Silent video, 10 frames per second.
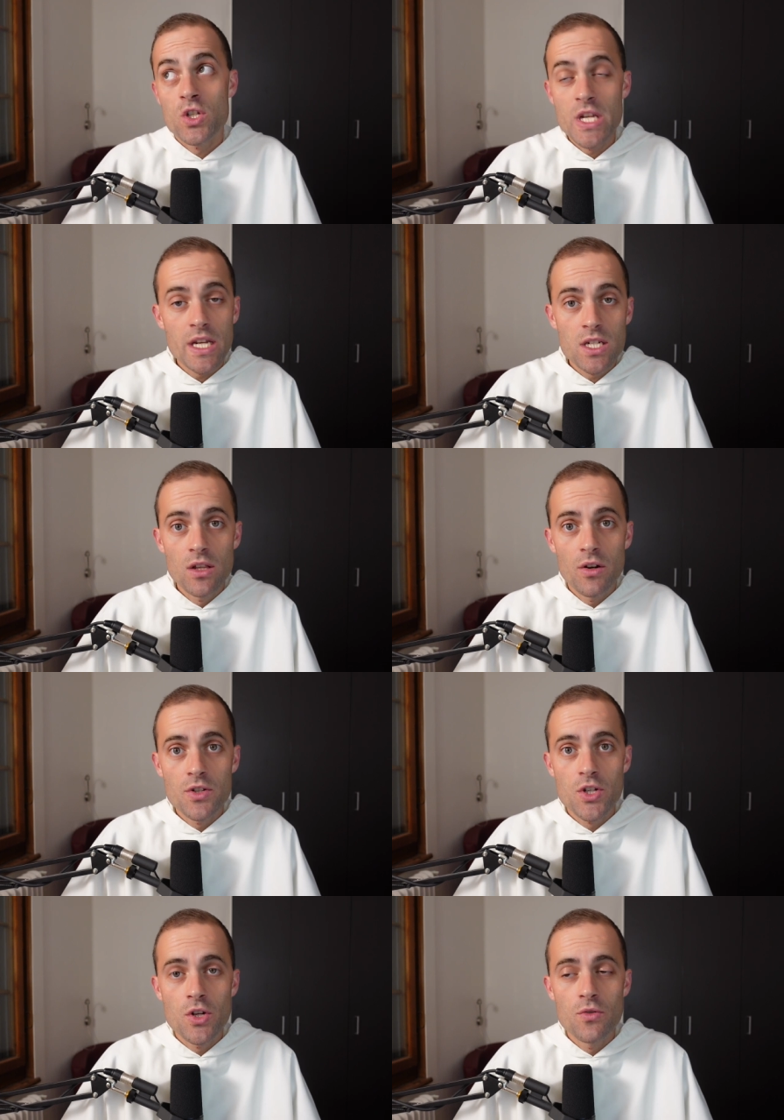six
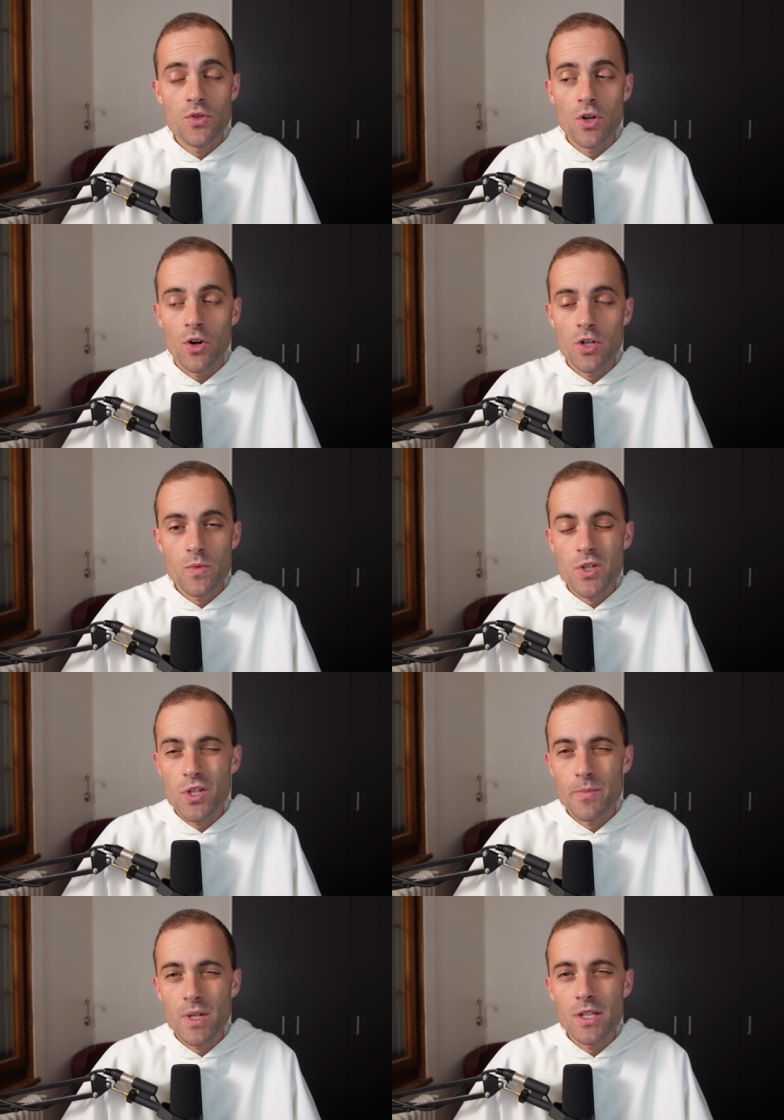large stone jars, which
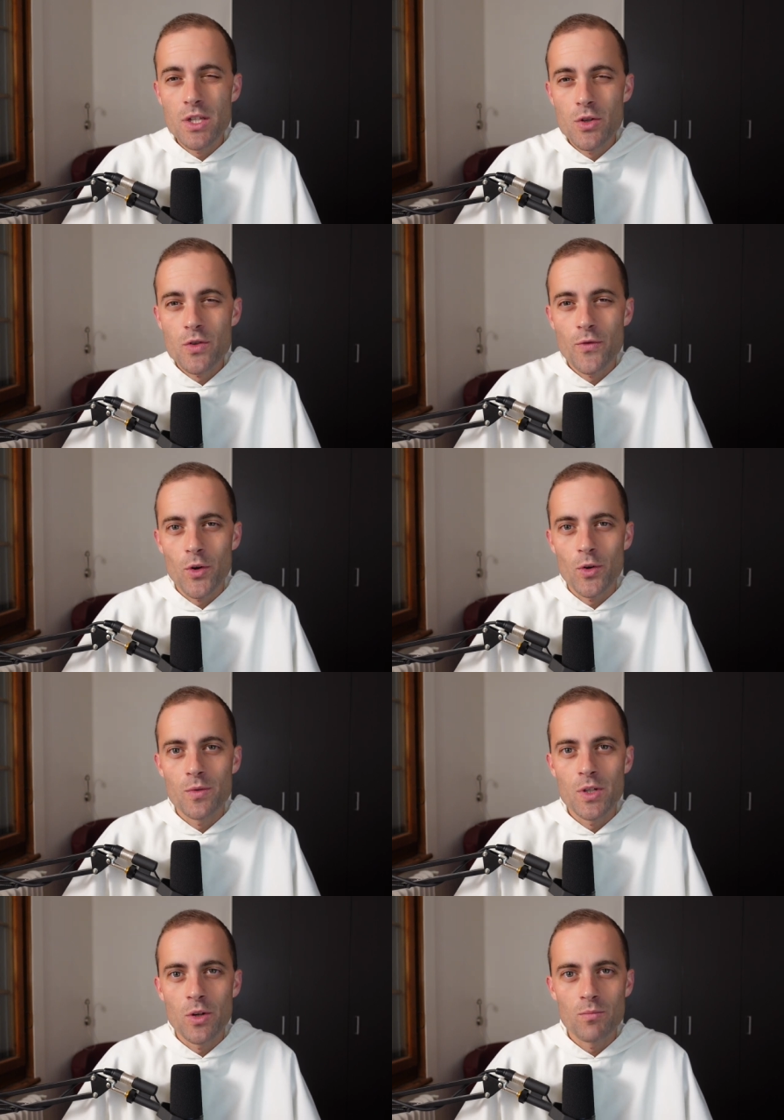are typically used
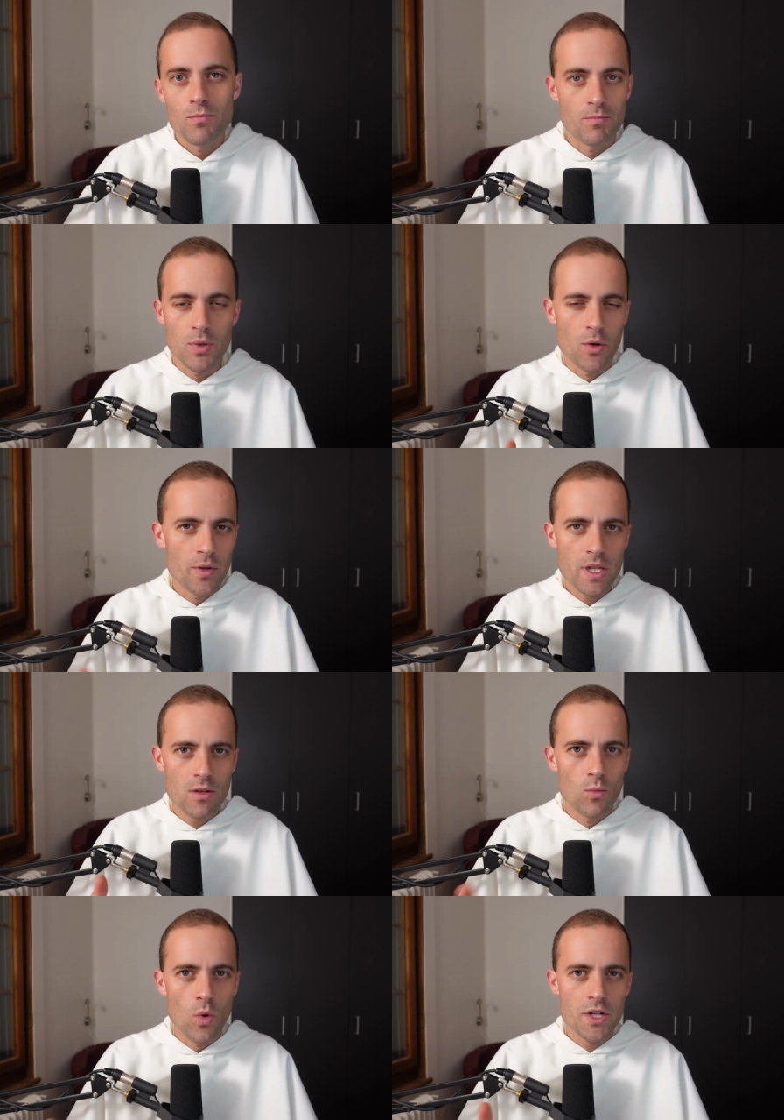for, you know,
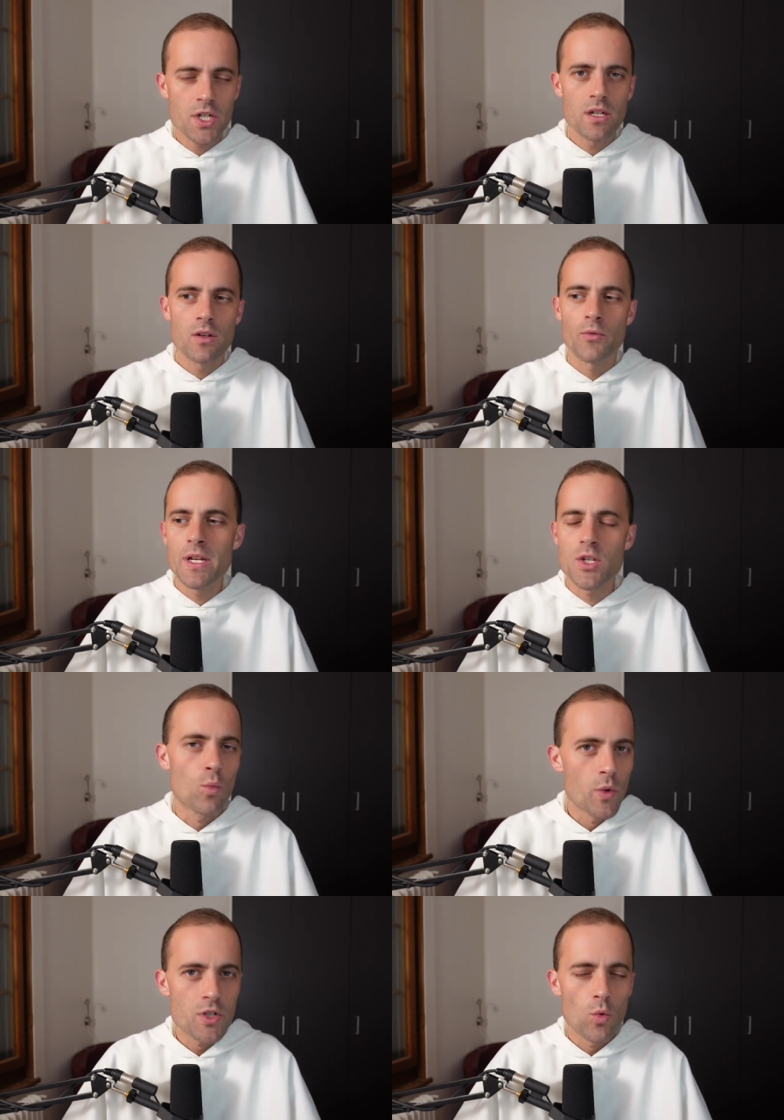purity washing, right?
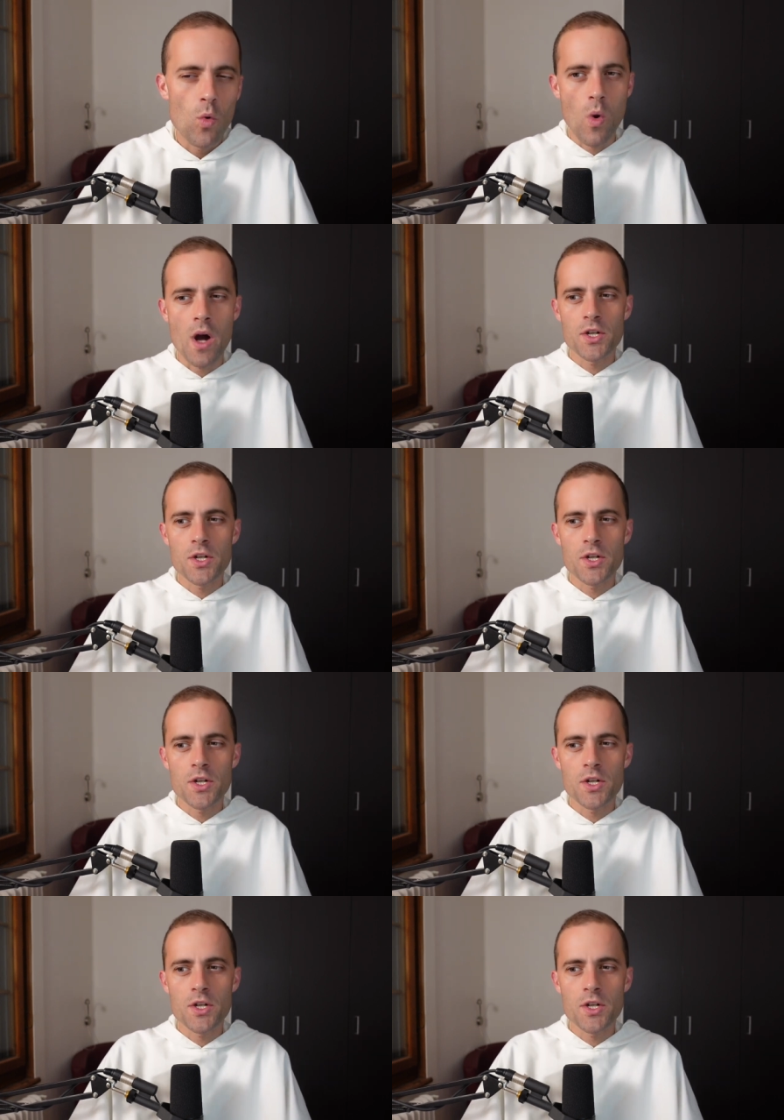So ritual